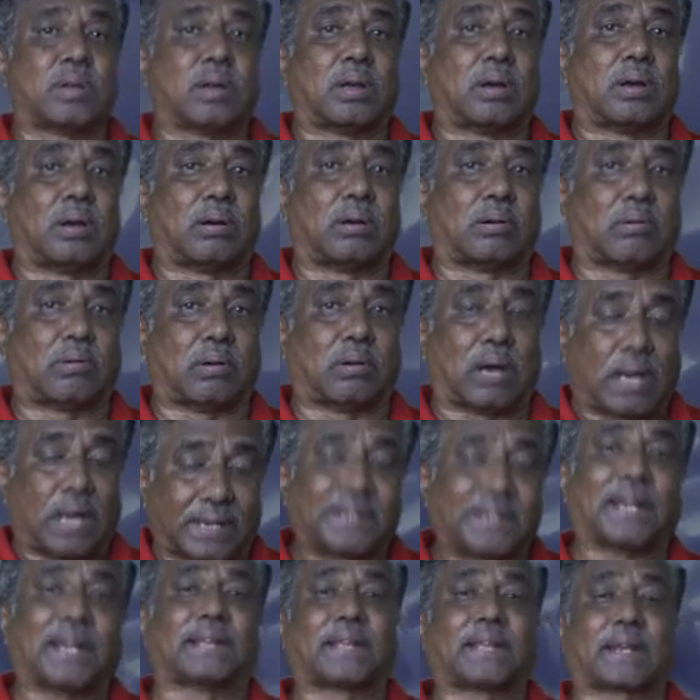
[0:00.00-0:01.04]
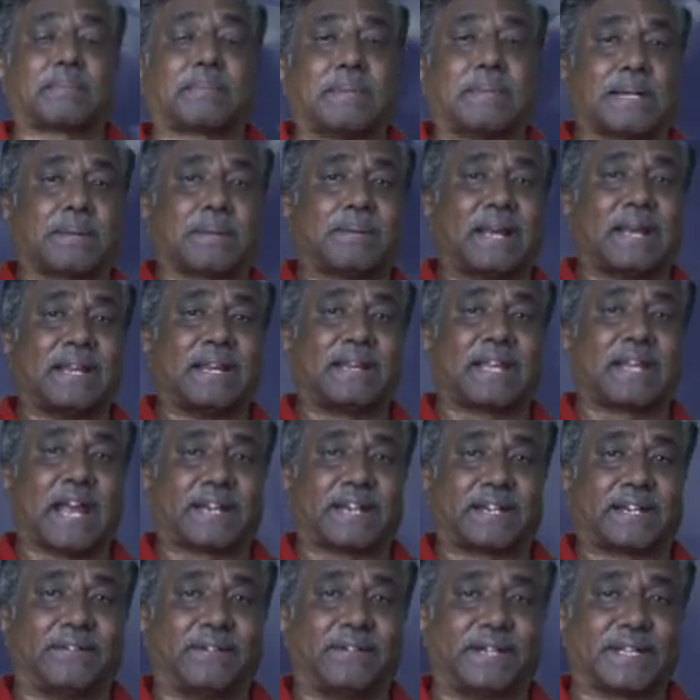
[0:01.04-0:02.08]
and other metabolic
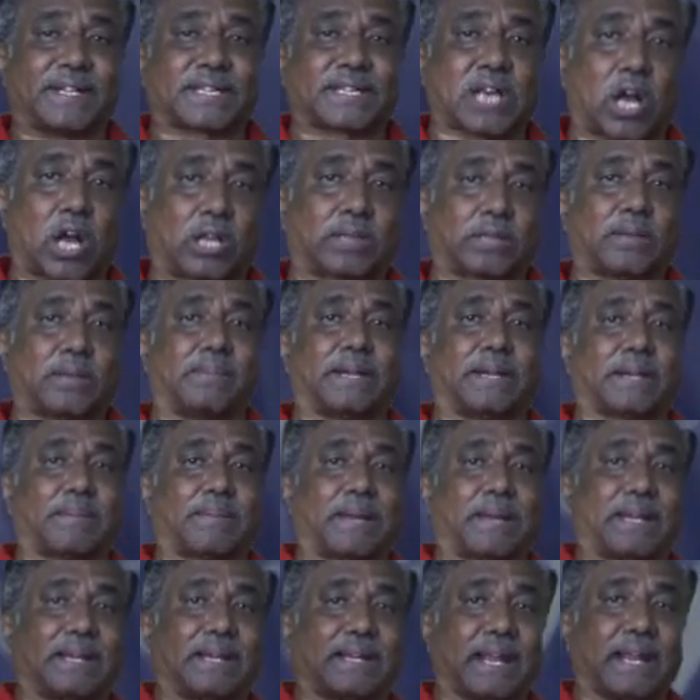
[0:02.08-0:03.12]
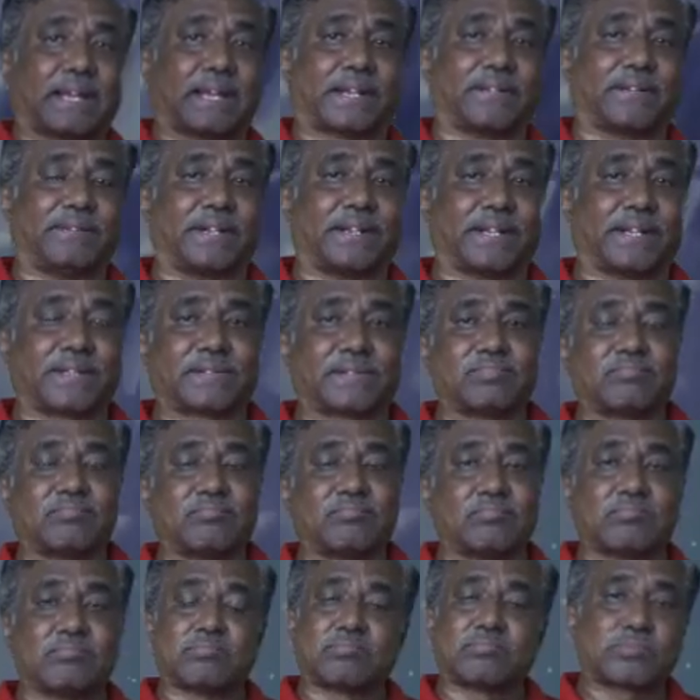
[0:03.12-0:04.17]
activities, all the metabolic activities.
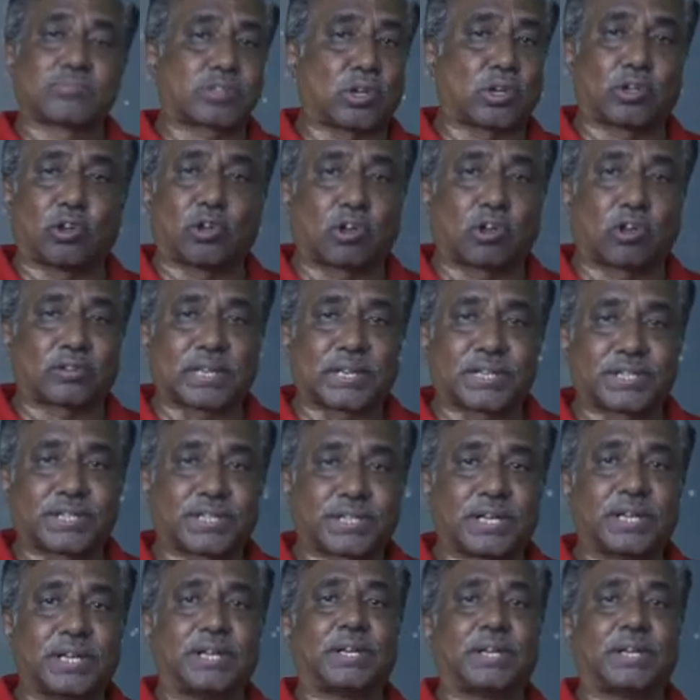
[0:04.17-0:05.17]
So no such